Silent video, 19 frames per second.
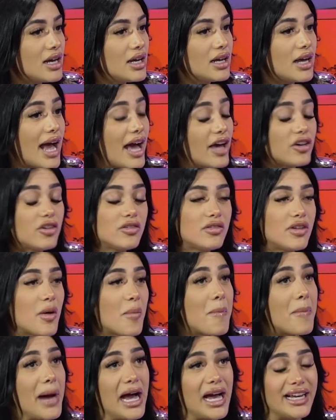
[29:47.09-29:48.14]
I don't
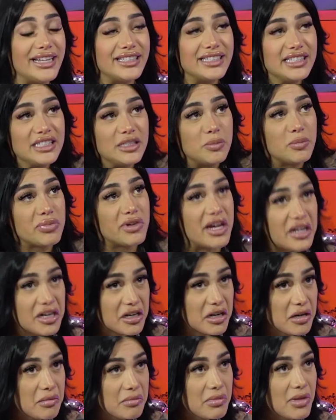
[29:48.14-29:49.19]
mind spreading
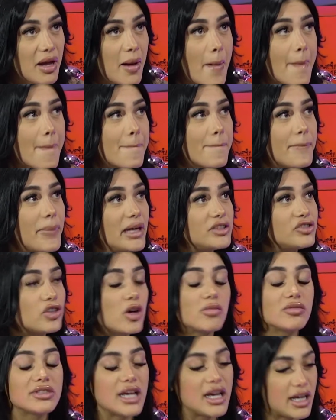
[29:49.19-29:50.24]
them, but
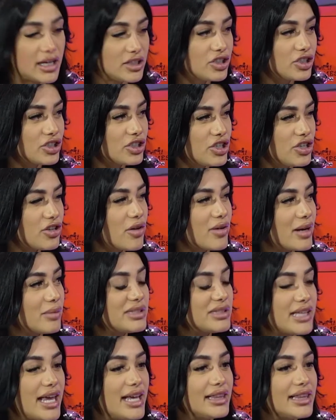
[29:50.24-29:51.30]
don't touch. You know what I'm
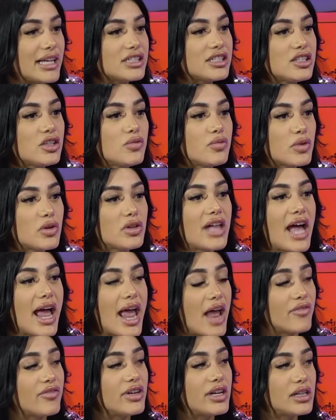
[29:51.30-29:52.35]
saying? That's the rule at
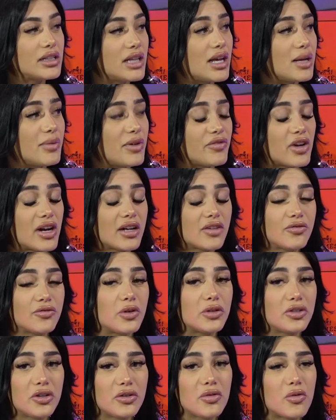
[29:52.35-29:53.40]
every club. If you're at a
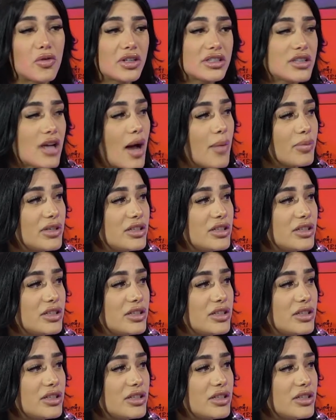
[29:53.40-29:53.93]
full nude or a topless,